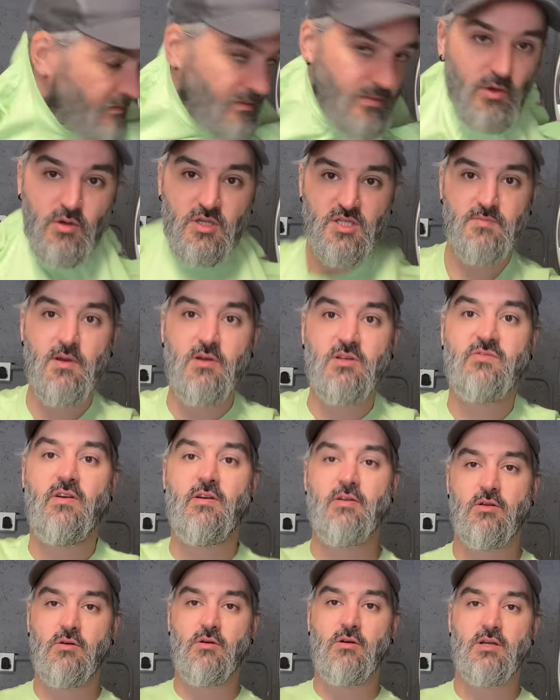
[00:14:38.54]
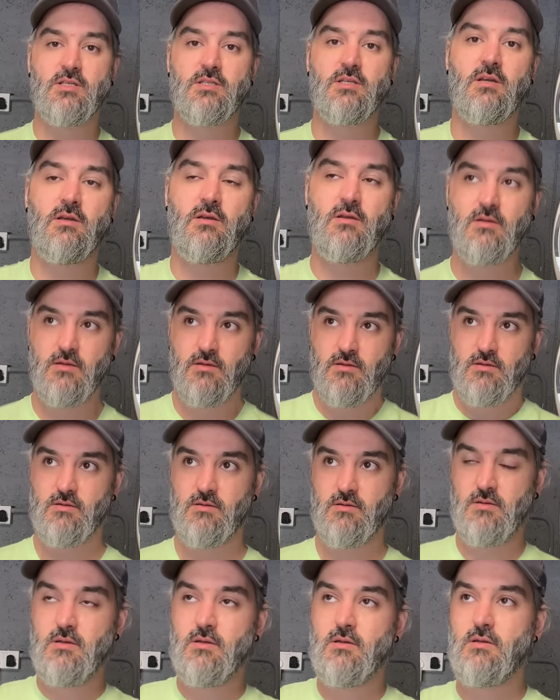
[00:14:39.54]
Oh, it smells very nice.
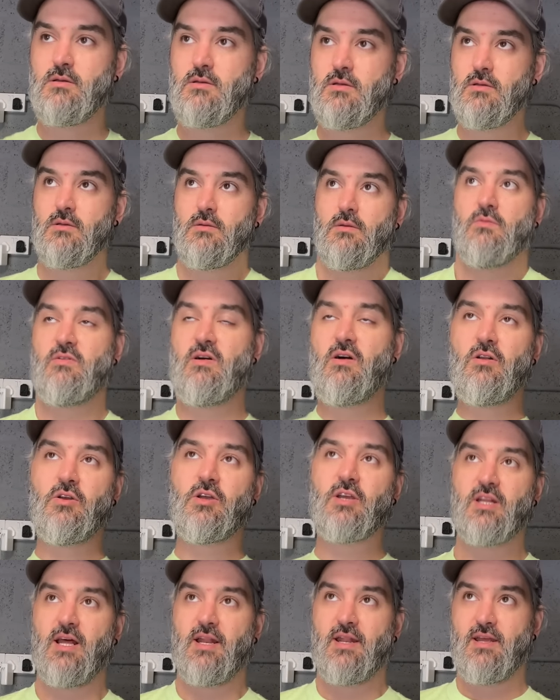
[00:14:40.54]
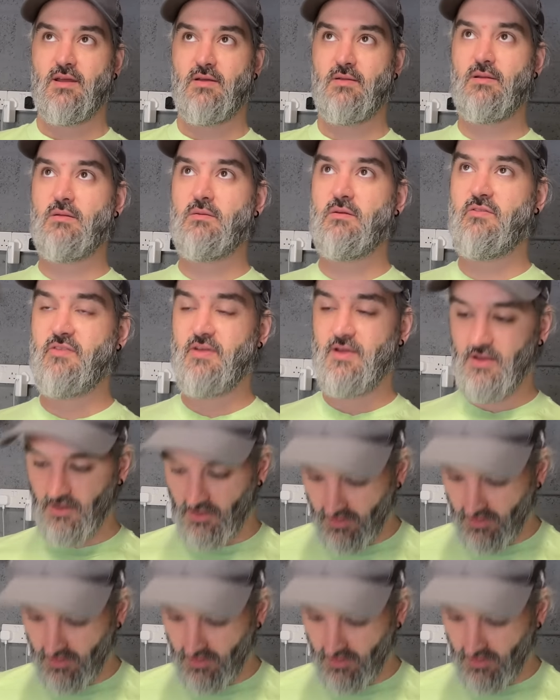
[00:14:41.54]
Not looking at it, if it,